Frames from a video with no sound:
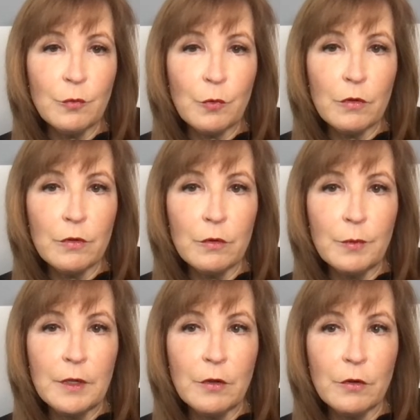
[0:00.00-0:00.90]
were a little
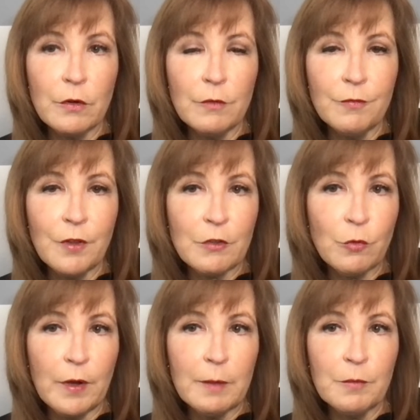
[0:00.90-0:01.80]
weaker,
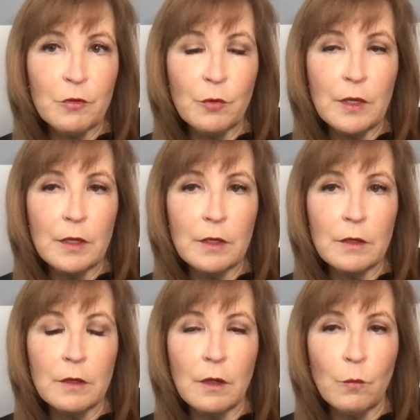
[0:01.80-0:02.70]
fluctuating
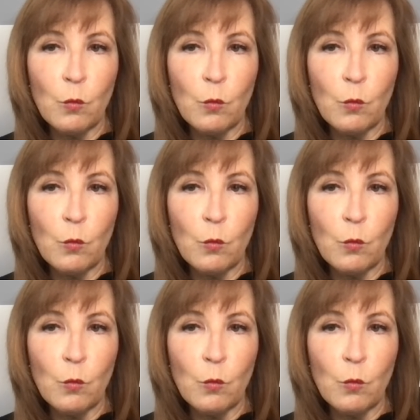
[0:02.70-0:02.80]
between